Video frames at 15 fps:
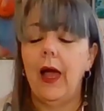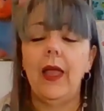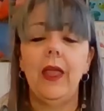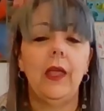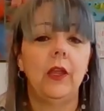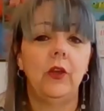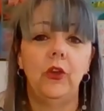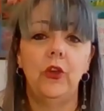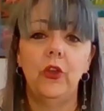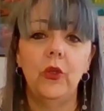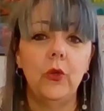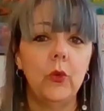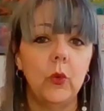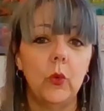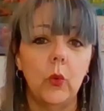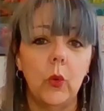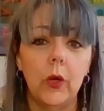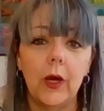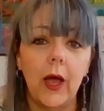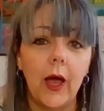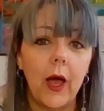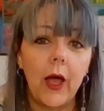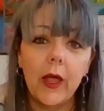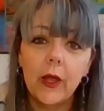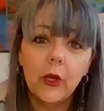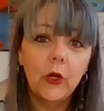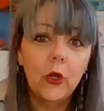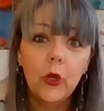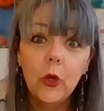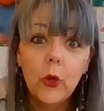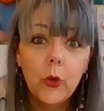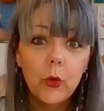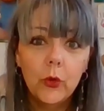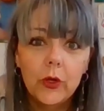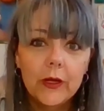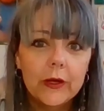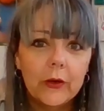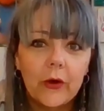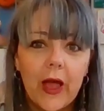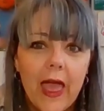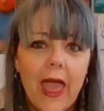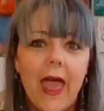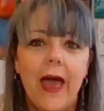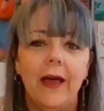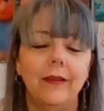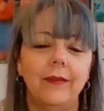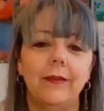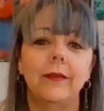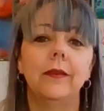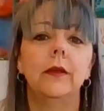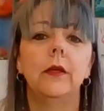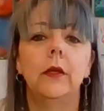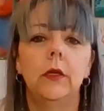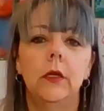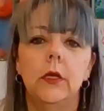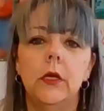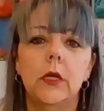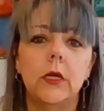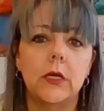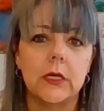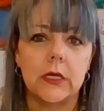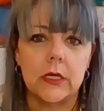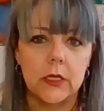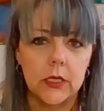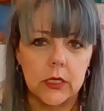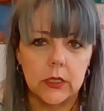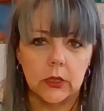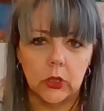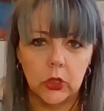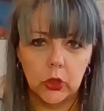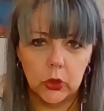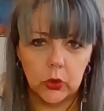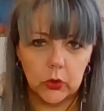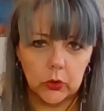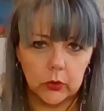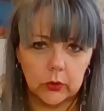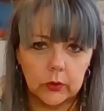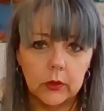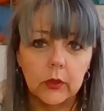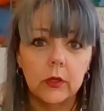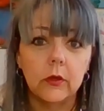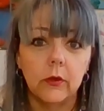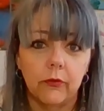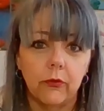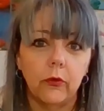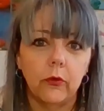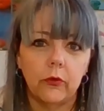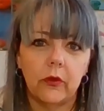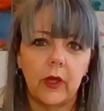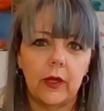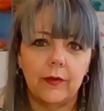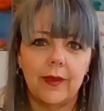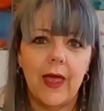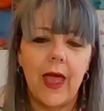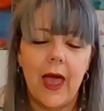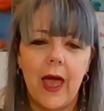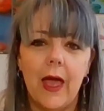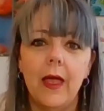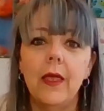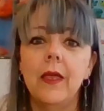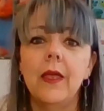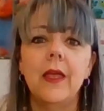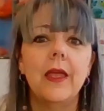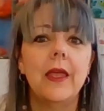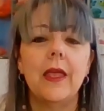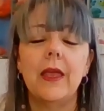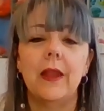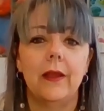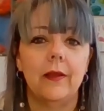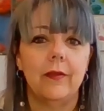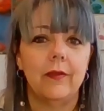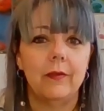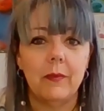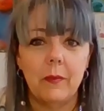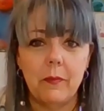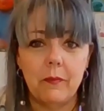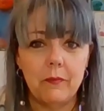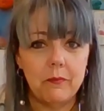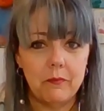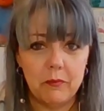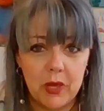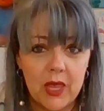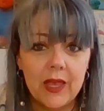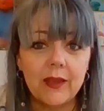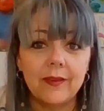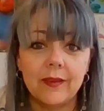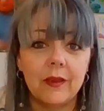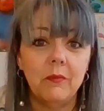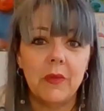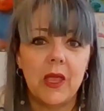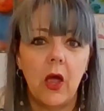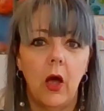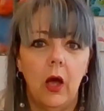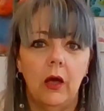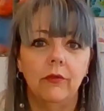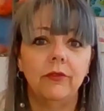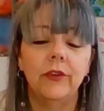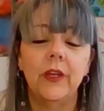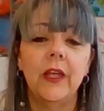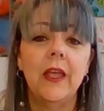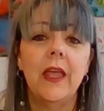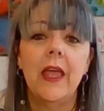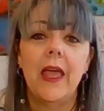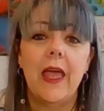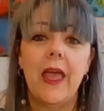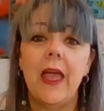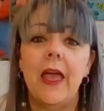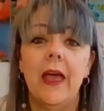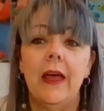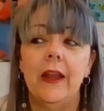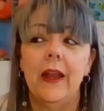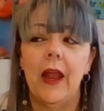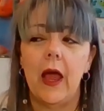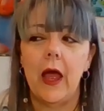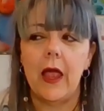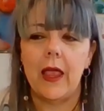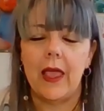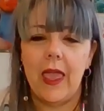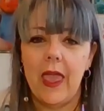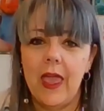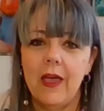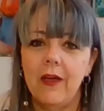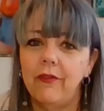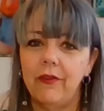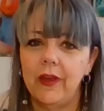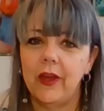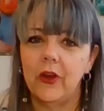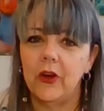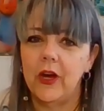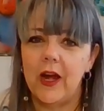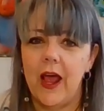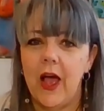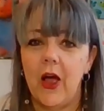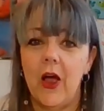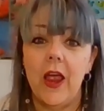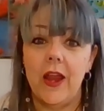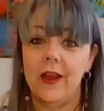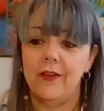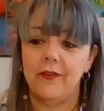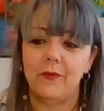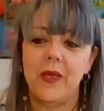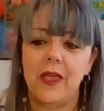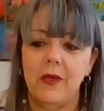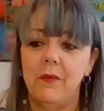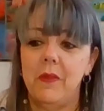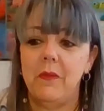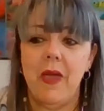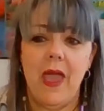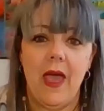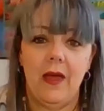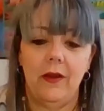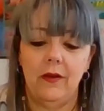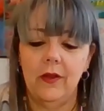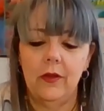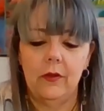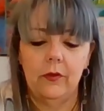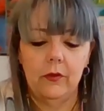I can do little hats. I cannot do the full-size hat. It is pissing me off and I can't figure it out and it's making me mad.